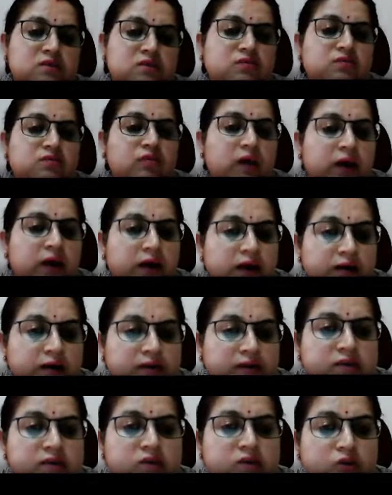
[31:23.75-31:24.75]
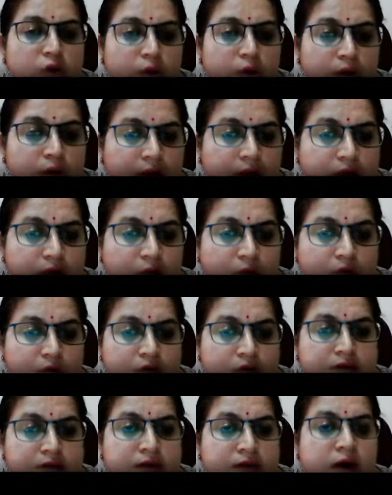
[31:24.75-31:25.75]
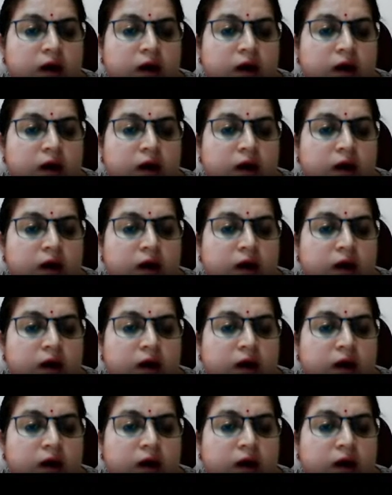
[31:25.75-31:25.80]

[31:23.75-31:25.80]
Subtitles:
floods, tornadoes,